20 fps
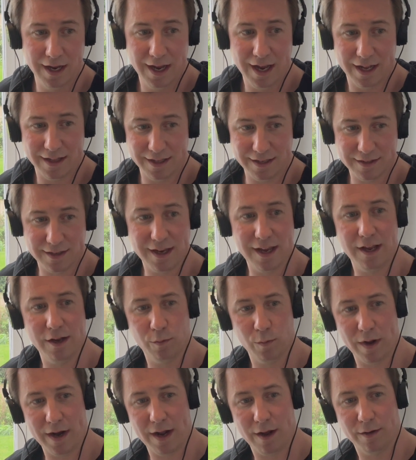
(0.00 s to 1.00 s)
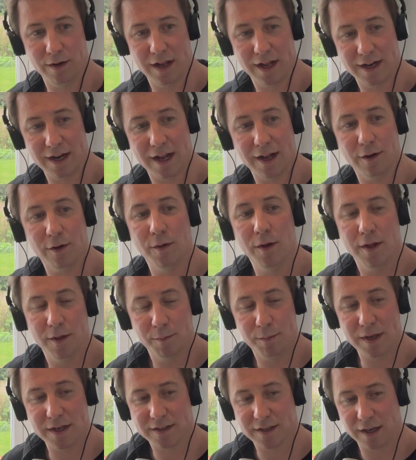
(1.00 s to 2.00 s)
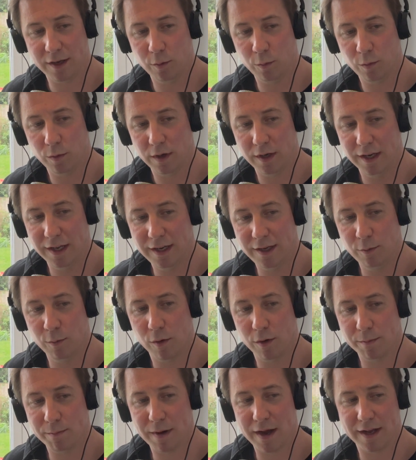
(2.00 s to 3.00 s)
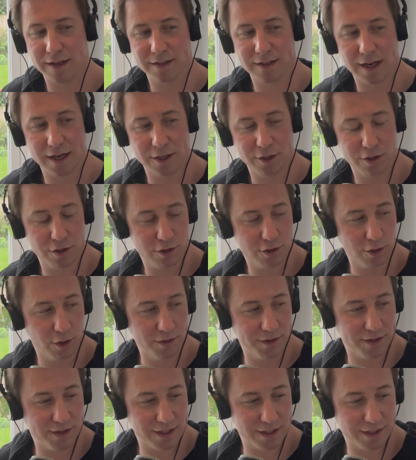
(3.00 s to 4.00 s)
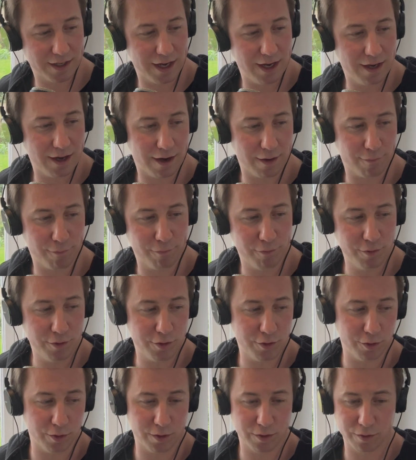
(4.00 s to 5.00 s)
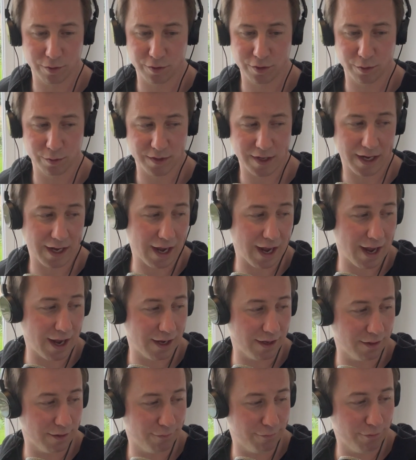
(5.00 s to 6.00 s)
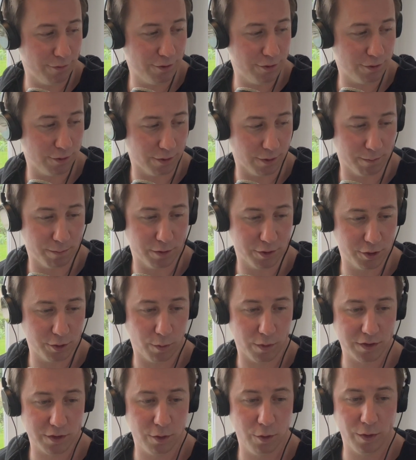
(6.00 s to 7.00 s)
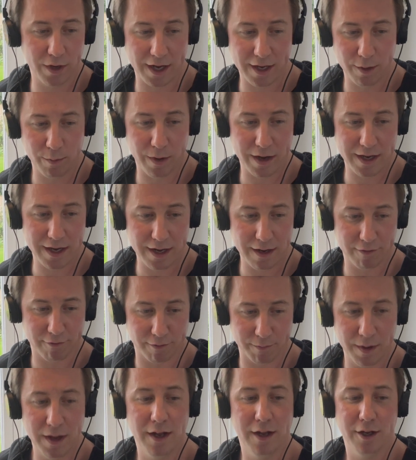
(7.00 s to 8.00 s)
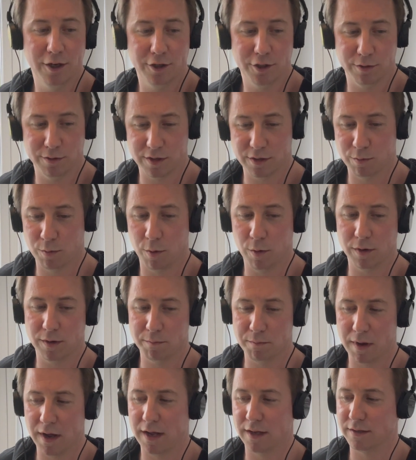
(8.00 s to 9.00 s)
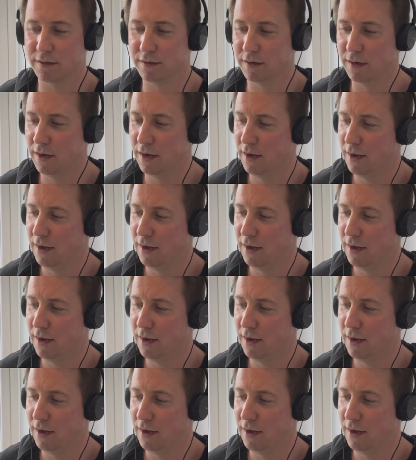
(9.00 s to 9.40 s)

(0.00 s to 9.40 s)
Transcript: And this kid went out and basically Lily walked past and she saw that this kid had a fruit shoot. So she was like eyeing the fruit shooter. But she wasn't going anywhere near him. She was just walking past.